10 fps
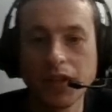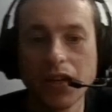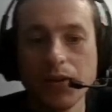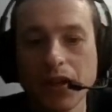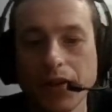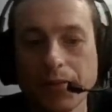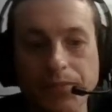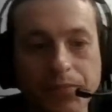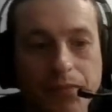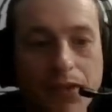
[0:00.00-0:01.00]
There we go.
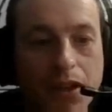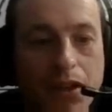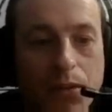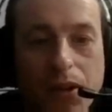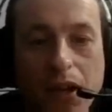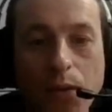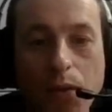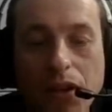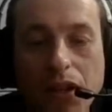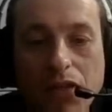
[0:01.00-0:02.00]
We got
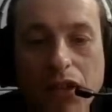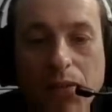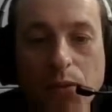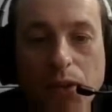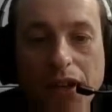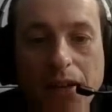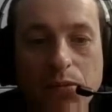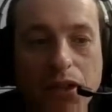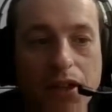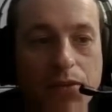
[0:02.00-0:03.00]
one level up on one
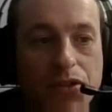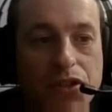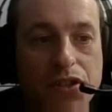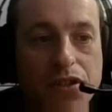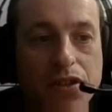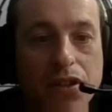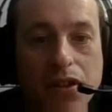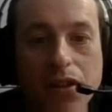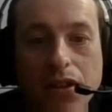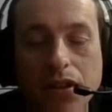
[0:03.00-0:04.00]
hand blunt, which is
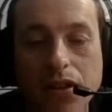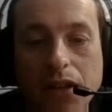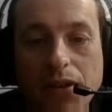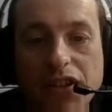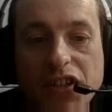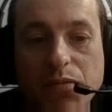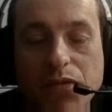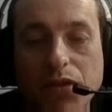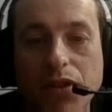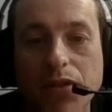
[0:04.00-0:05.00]
not what I was hoping
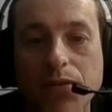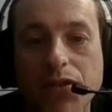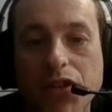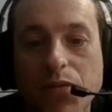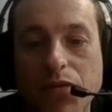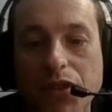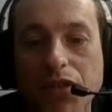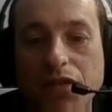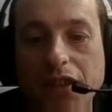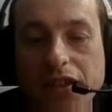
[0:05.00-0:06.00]
for. I was hoping for
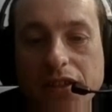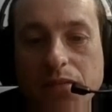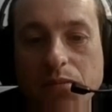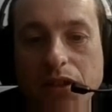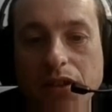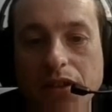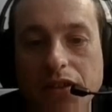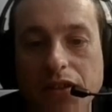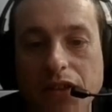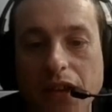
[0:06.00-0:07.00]
defense, but
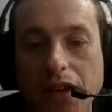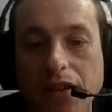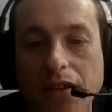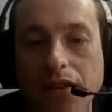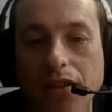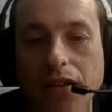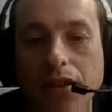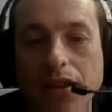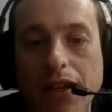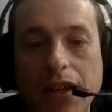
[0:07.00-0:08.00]
that's okay.
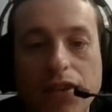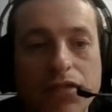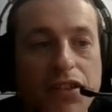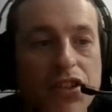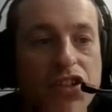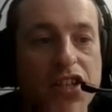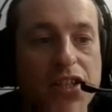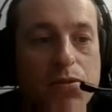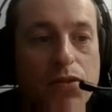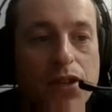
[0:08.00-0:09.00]
And I don't feel like
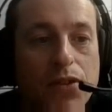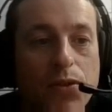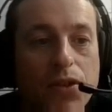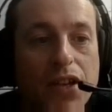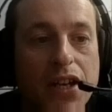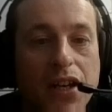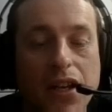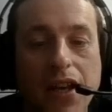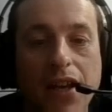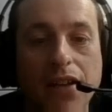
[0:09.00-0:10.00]
chasing him around or getting
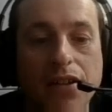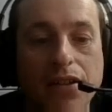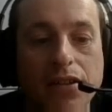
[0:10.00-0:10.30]
an ad.